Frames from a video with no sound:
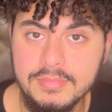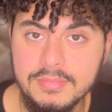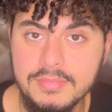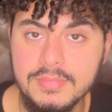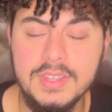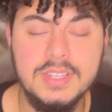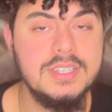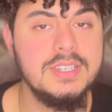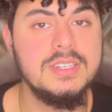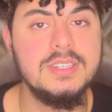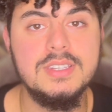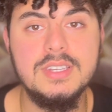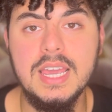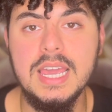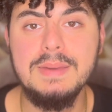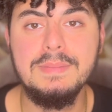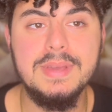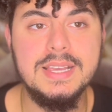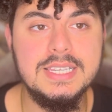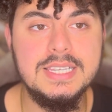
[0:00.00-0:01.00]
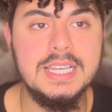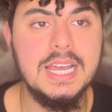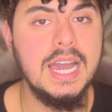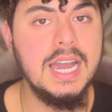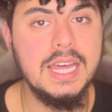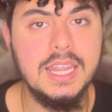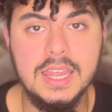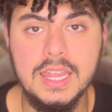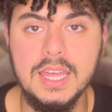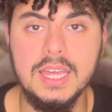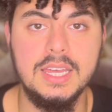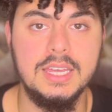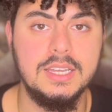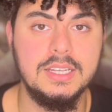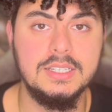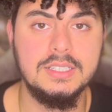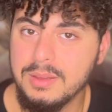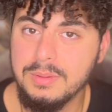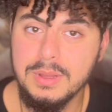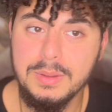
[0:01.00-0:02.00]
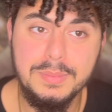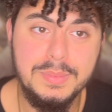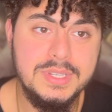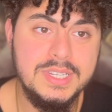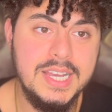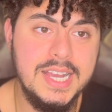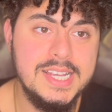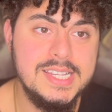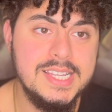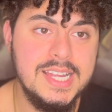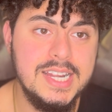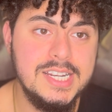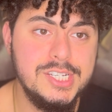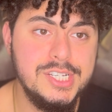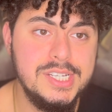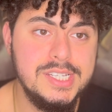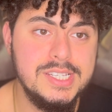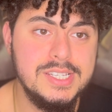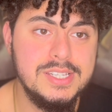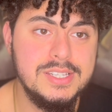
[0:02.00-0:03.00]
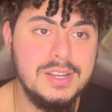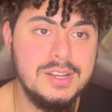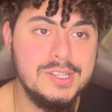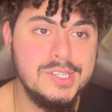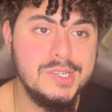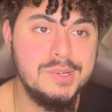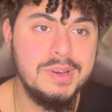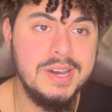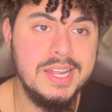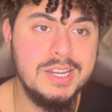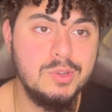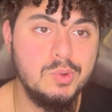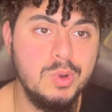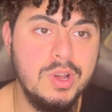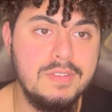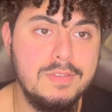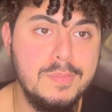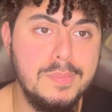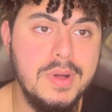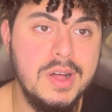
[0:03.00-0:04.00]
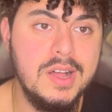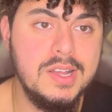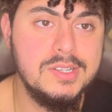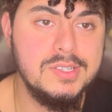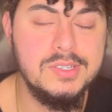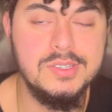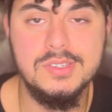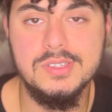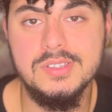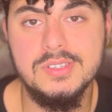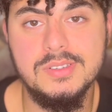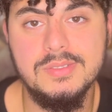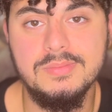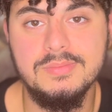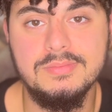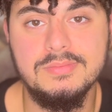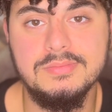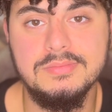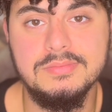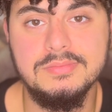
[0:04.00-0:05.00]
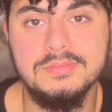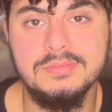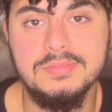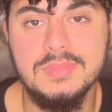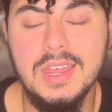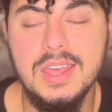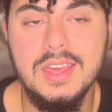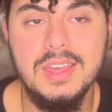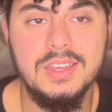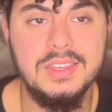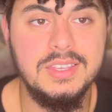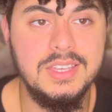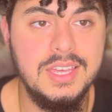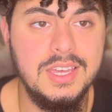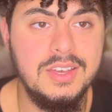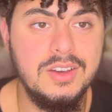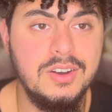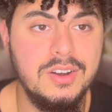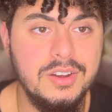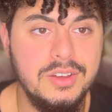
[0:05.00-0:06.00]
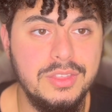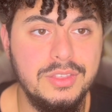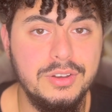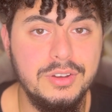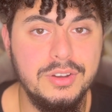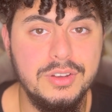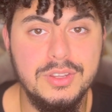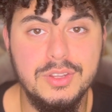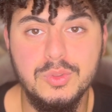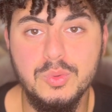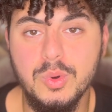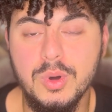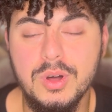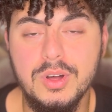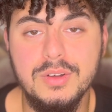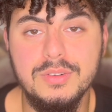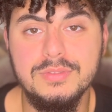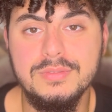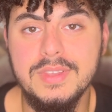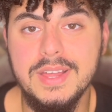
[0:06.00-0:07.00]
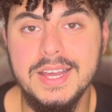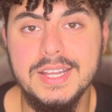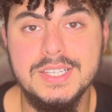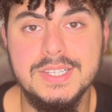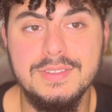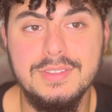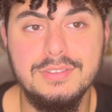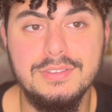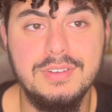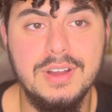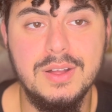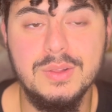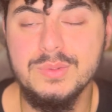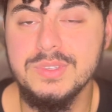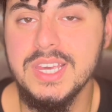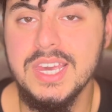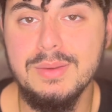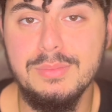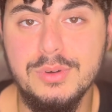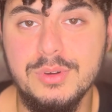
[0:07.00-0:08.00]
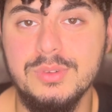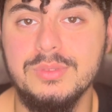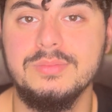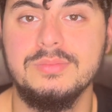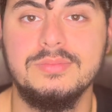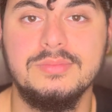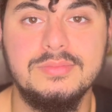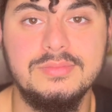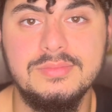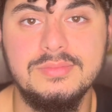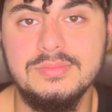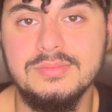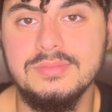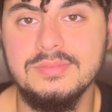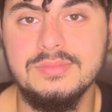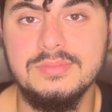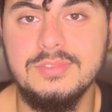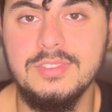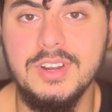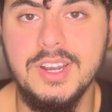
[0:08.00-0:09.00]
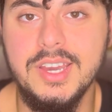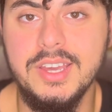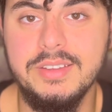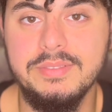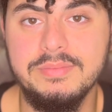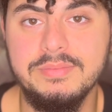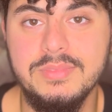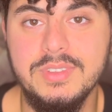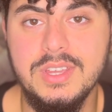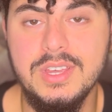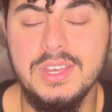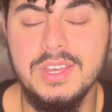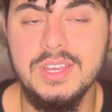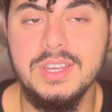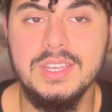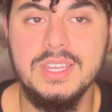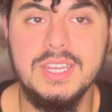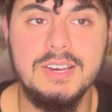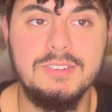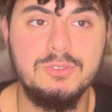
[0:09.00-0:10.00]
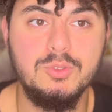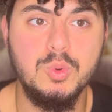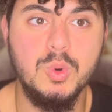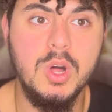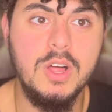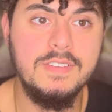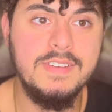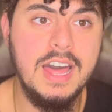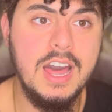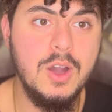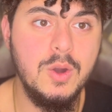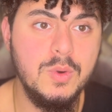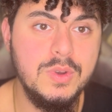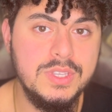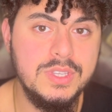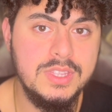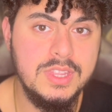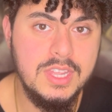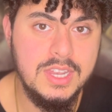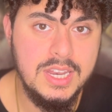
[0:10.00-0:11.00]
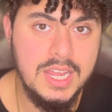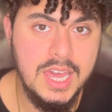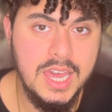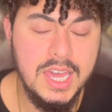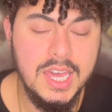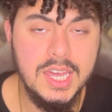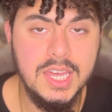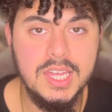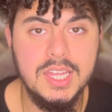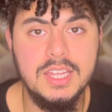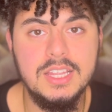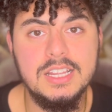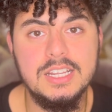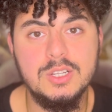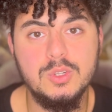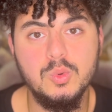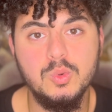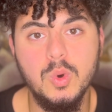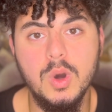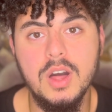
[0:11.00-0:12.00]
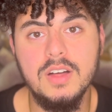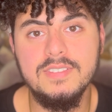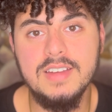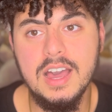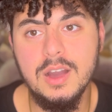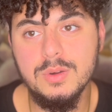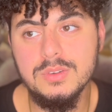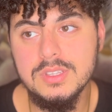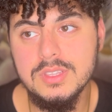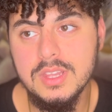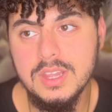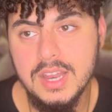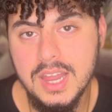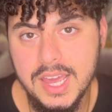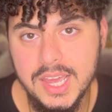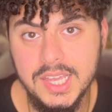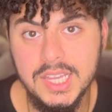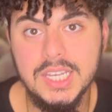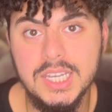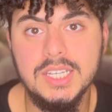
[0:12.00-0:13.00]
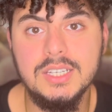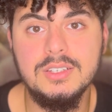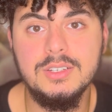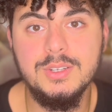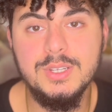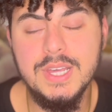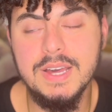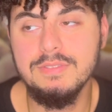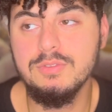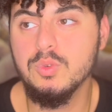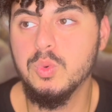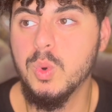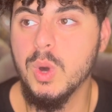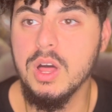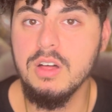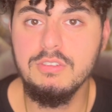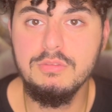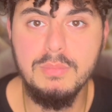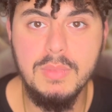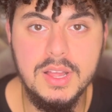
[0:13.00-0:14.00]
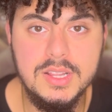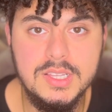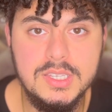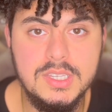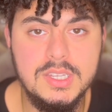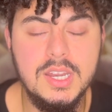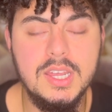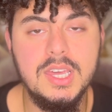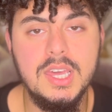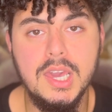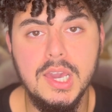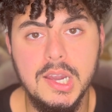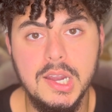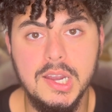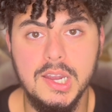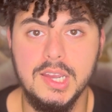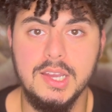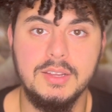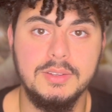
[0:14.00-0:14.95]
It's the same exact thing. But besides that, Jesus also had 12 apostles. King Arthur and the 12 Knights of the Round Table, right? You have 12 hours in the day, 12 hours in the night. You have 12 months in a year,